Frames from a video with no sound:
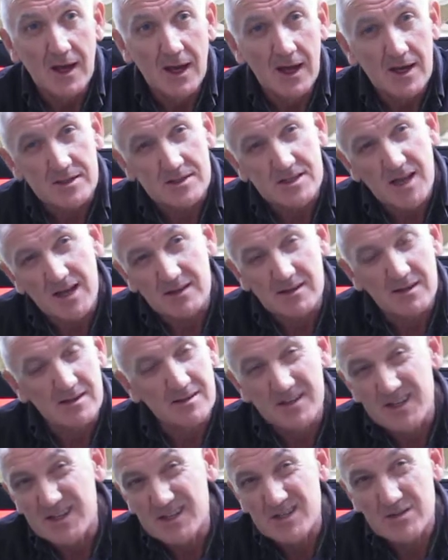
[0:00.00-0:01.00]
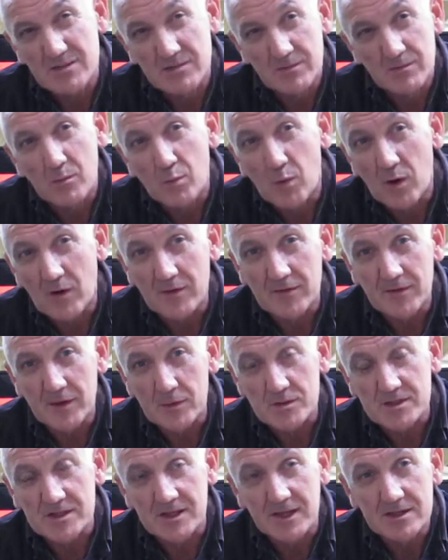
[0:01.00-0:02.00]
has had at least one of
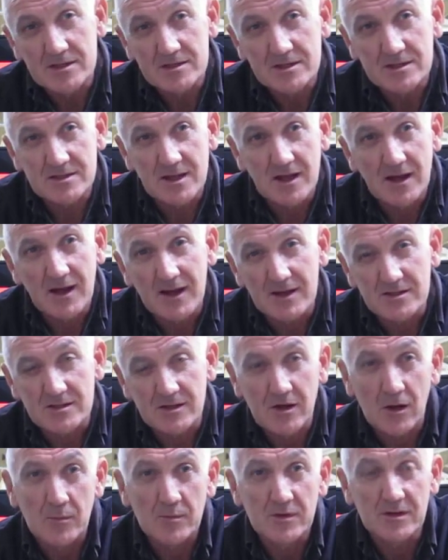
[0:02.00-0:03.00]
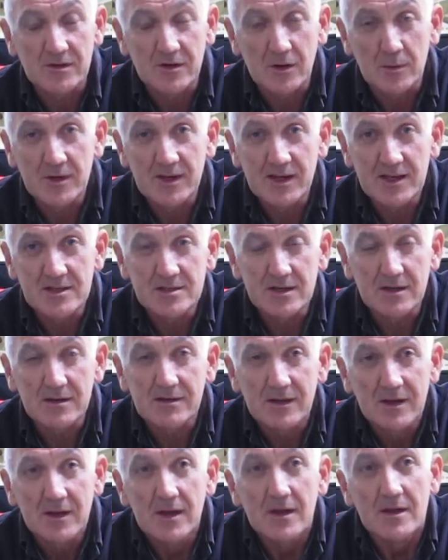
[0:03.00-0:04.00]
those things as a common denominator.
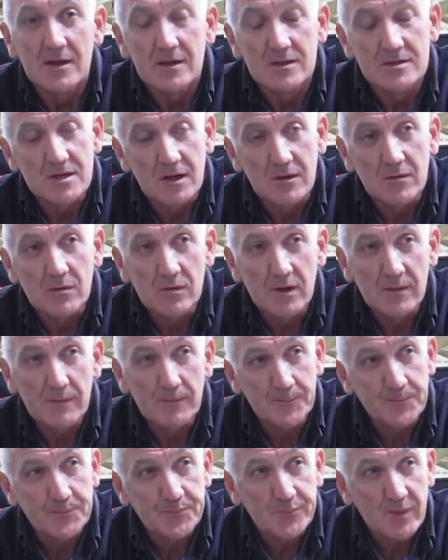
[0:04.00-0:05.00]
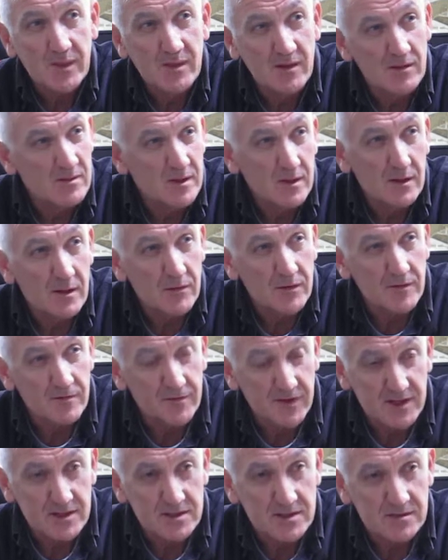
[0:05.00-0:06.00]
So the
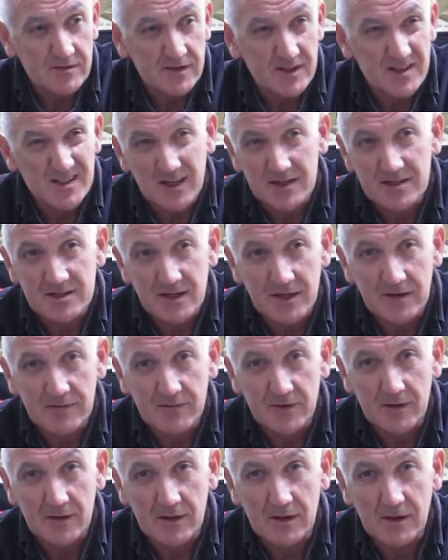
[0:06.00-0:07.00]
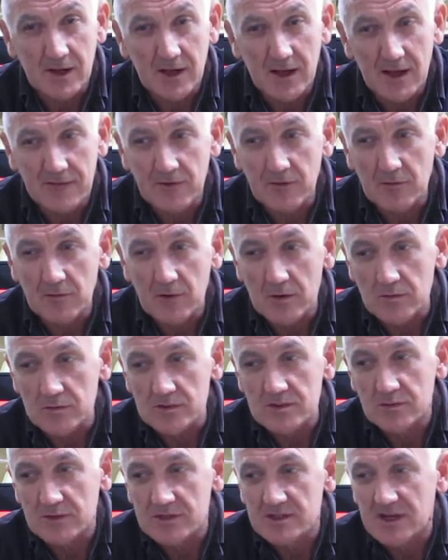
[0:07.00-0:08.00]
first things I ever wrote
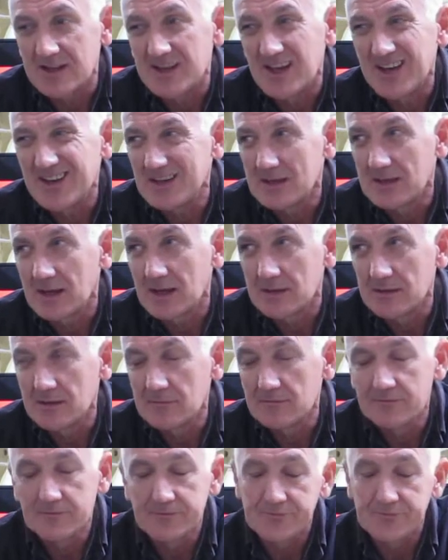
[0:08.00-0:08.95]
which had any kind of